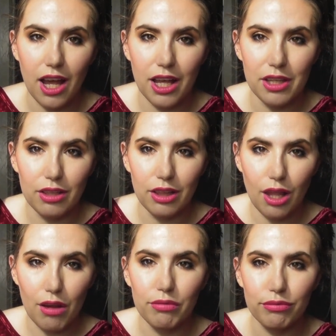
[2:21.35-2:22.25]
I
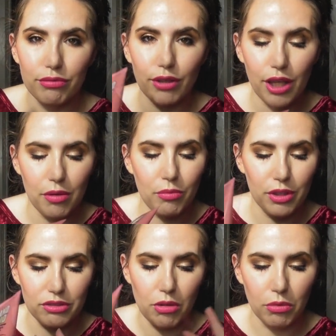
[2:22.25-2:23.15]
love it
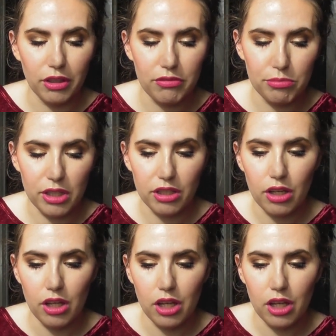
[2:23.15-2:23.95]
when someone gives me